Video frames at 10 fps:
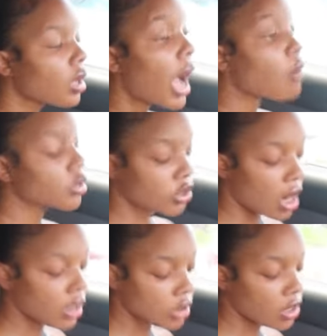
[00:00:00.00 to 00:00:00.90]
I will
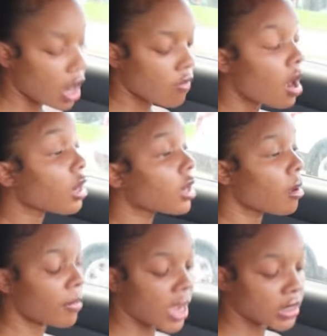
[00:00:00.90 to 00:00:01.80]
turn this car around,
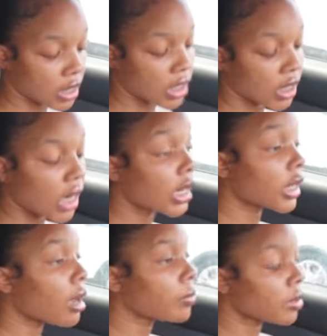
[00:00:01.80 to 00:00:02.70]
come back there, and, and
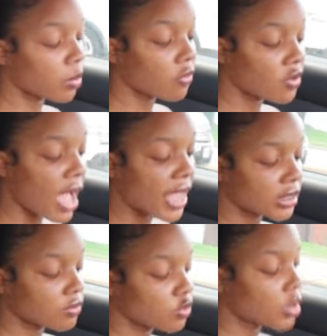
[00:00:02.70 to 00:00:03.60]
I'll be both y'all as
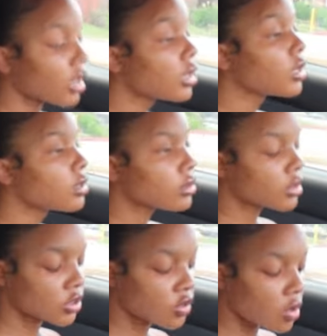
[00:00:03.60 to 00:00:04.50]
if you try.
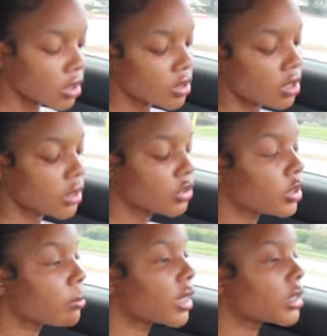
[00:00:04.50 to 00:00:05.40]
The store is only
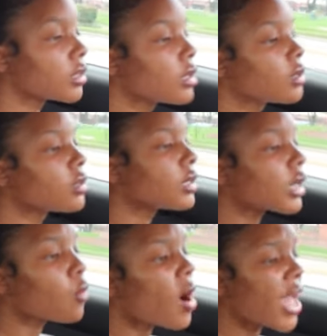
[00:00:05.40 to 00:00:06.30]
10 minutes.
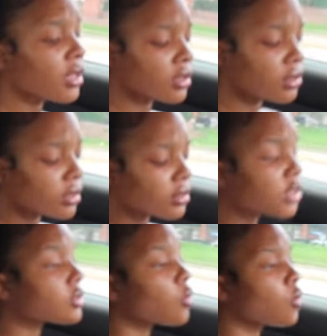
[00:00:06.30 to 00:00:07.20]
Nigga, what?
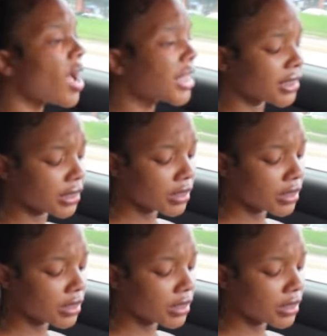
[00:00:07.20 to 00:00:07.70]
This, what?